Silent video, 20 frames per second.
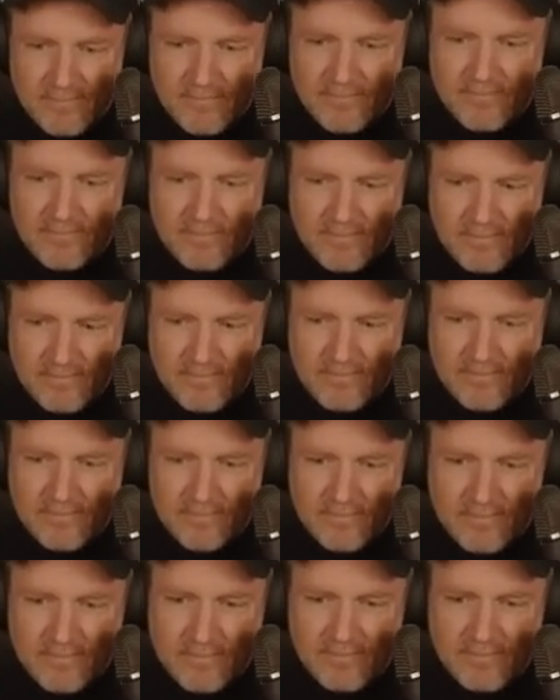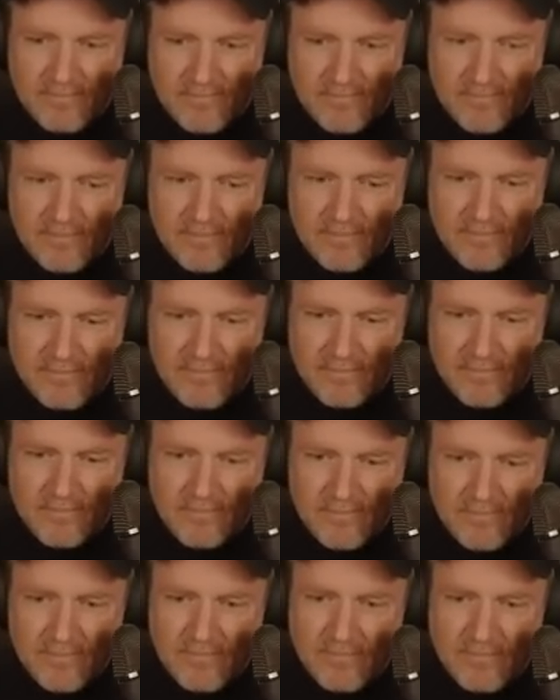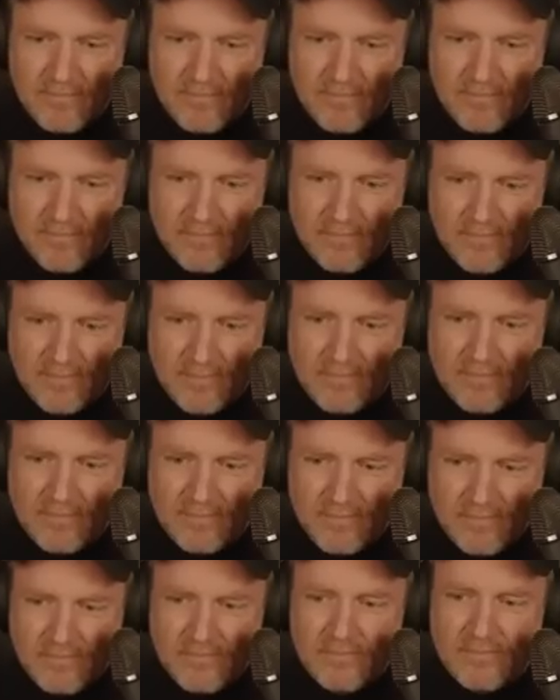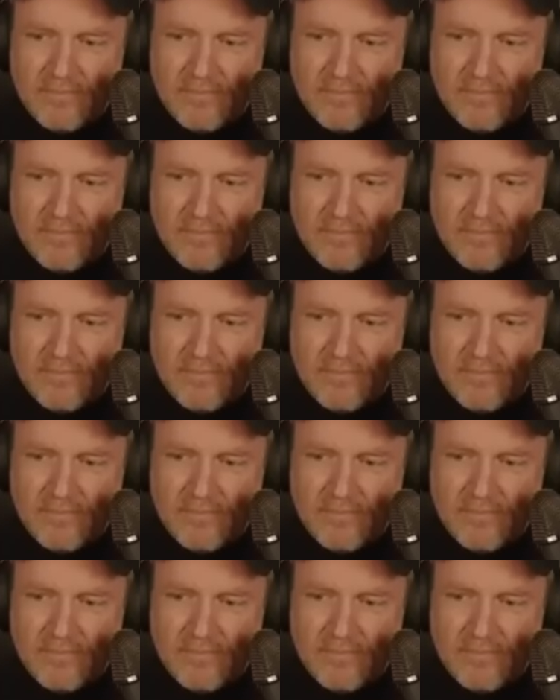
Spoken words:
(not speaking)